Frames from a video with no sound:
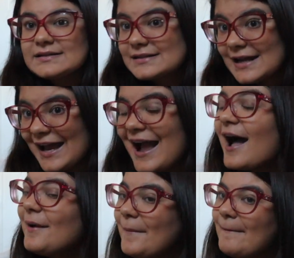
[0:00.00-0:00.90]
Today
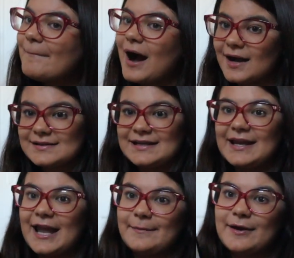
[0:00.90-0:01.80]
I'm
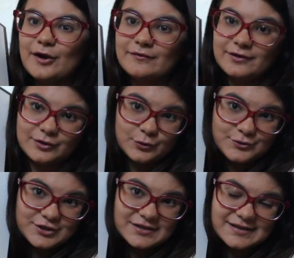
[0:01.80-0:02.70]
unboxing a pair of
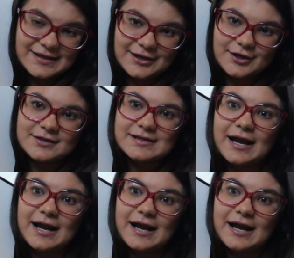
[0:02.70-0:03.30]
Gucci sneakers.